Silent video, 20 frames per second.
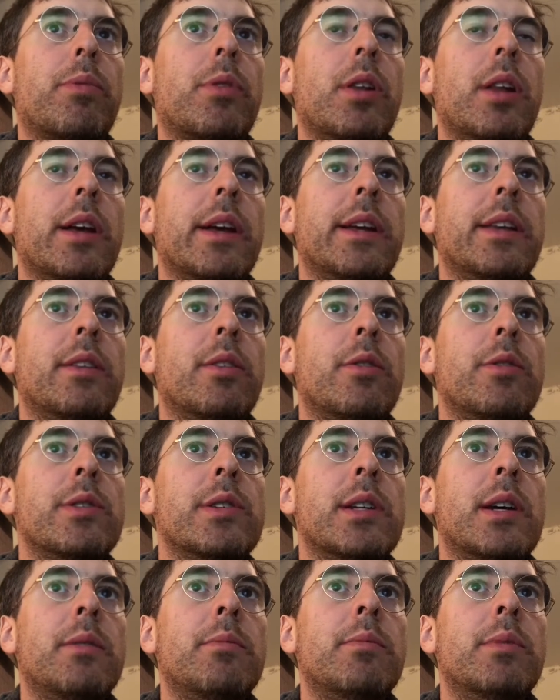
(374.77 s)
clean
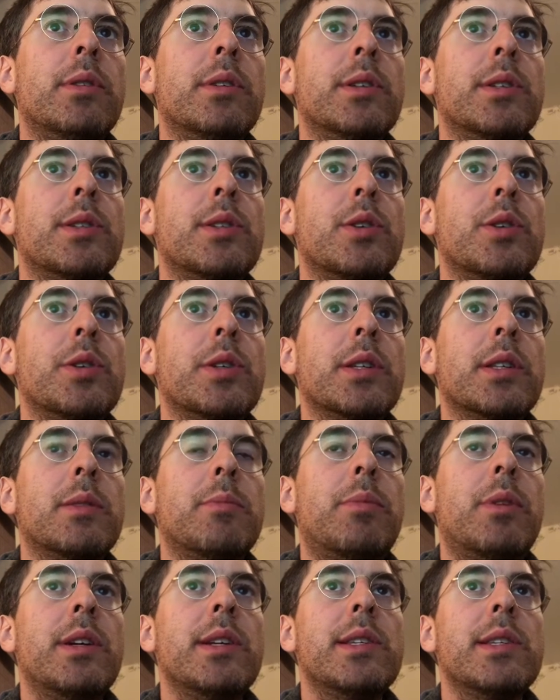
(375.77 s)
those numbers using
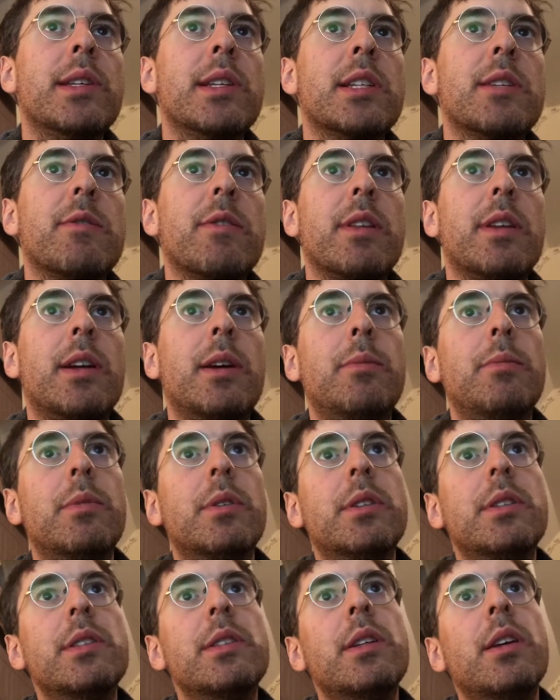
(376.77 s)
the breasonings for the
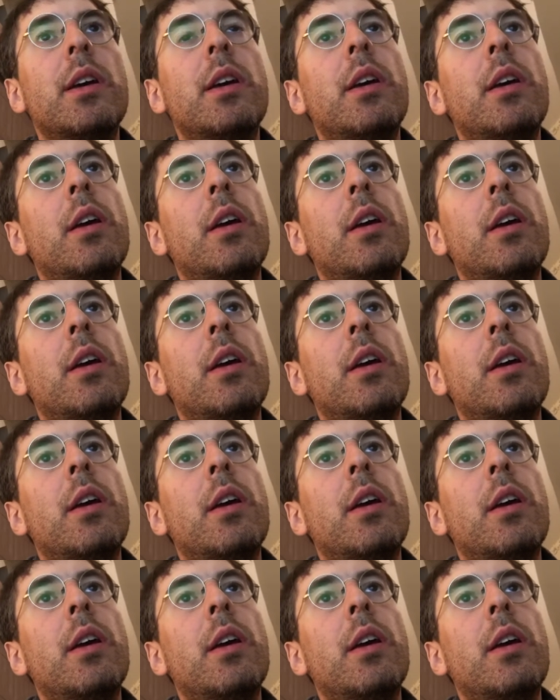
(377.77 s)
numbers,